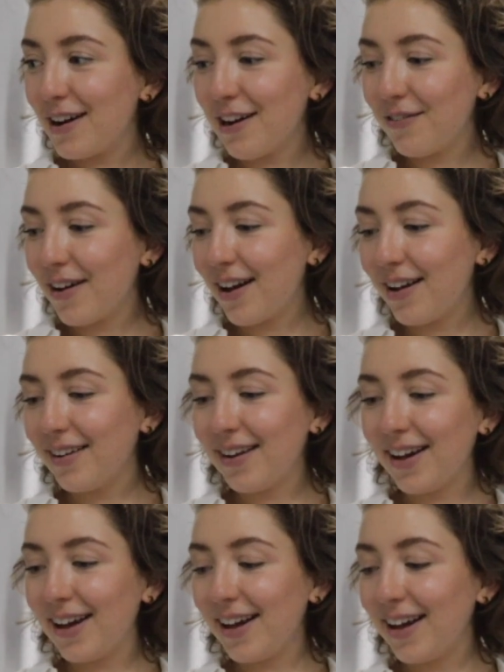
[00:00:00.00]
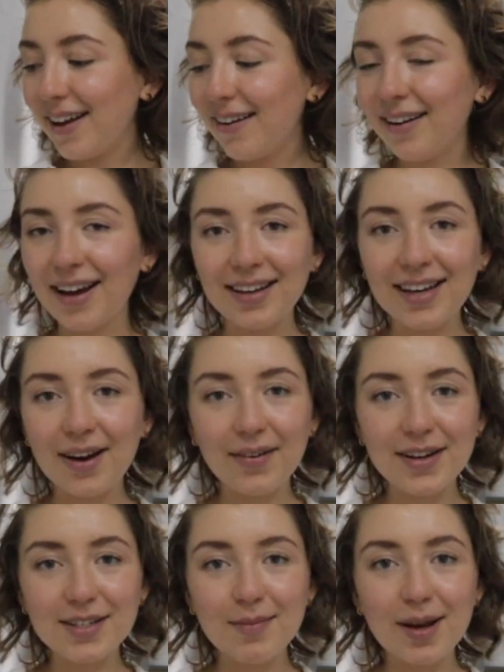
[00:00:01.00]
very fun and I can't
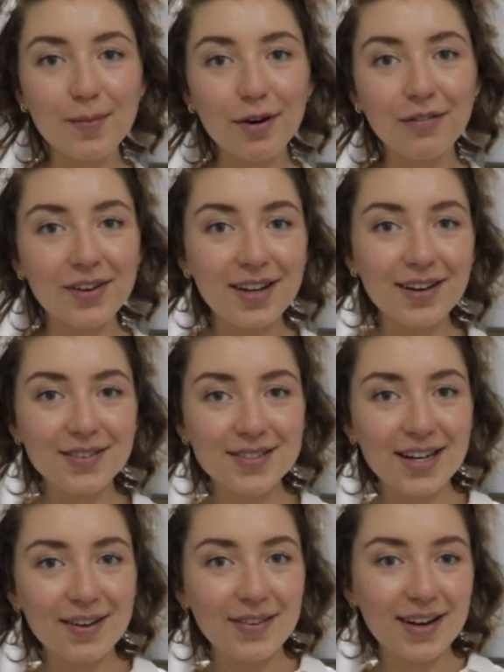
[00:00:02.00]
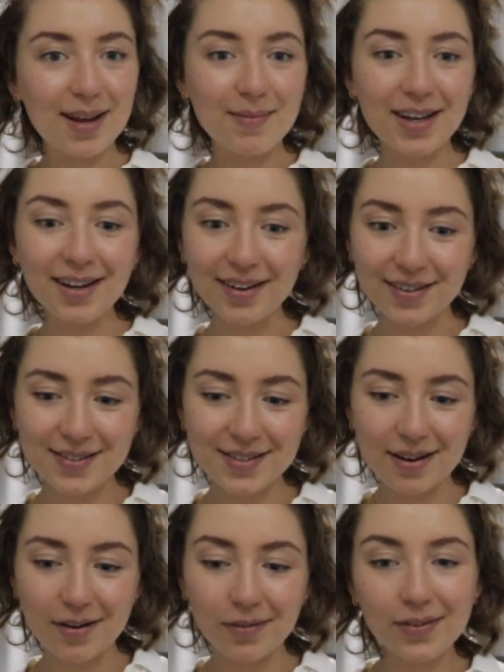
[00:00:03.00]
wait to make more videos now that I'm here.
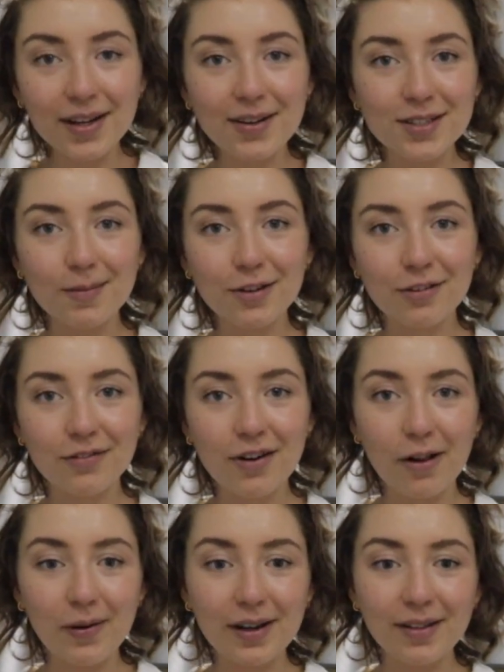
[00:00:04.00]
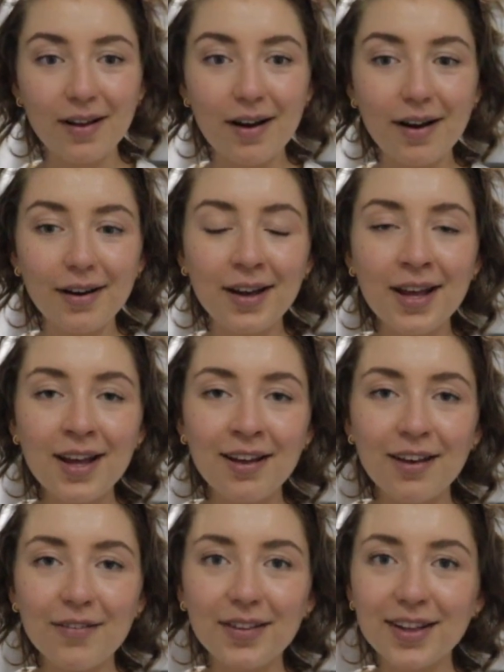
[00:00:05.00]
So thank you so much for following along.
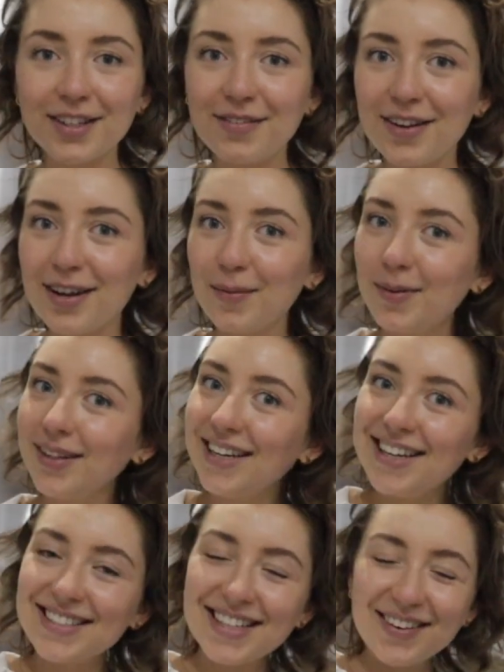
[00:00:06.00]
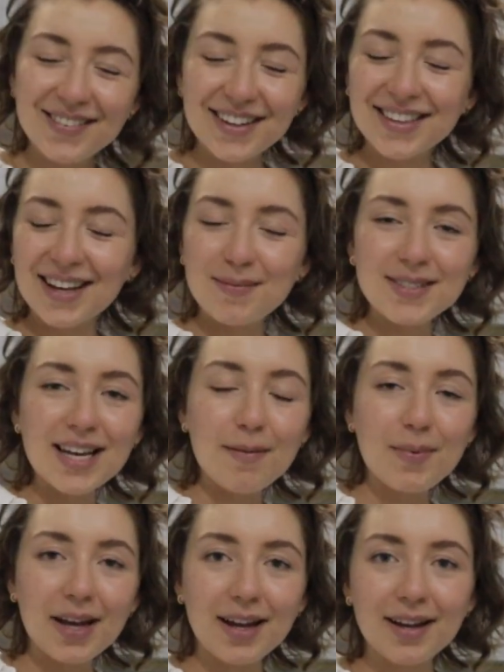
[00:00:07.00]
If you like this video, please give it a thumbs
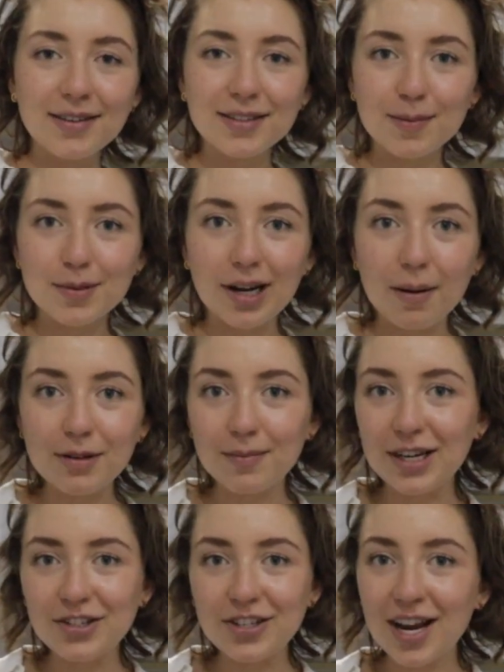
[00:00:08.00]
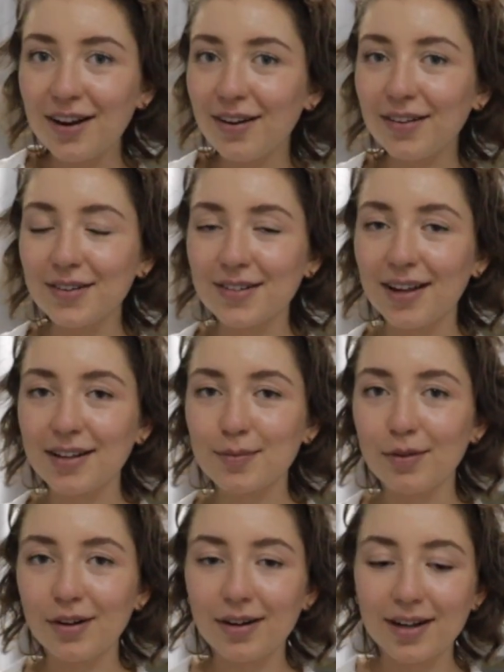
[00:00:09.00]
up and subscribe to my channel. There's lots
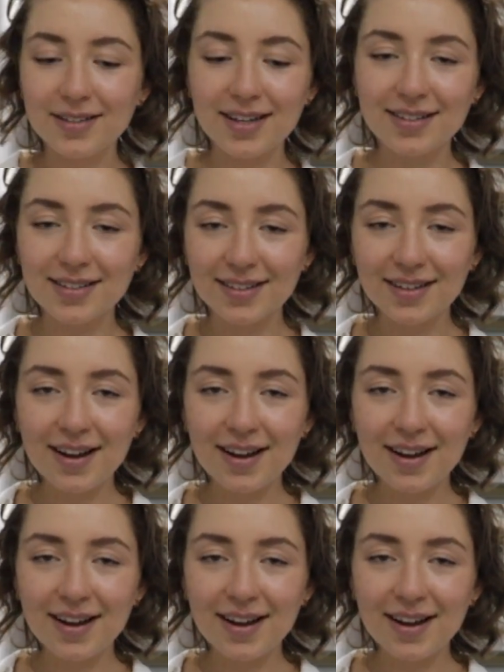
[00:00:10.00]
more content